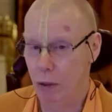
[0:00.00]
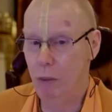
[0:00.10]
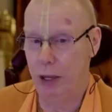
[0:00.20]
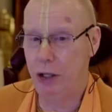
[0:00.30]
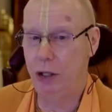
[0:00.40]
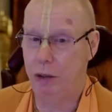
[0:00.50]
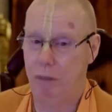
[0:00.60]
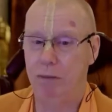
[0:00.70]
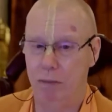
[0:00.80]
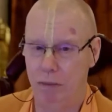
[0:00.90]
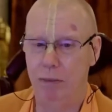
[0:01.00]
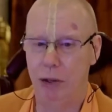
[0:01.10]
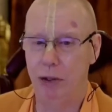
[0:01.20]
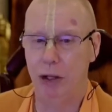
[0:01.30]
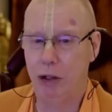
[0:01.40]
which
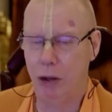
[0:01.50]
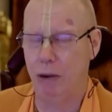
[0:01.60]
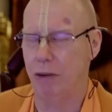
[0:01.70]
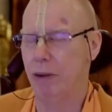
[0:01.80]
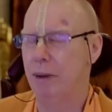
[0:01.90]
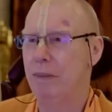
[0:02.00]
was the truth.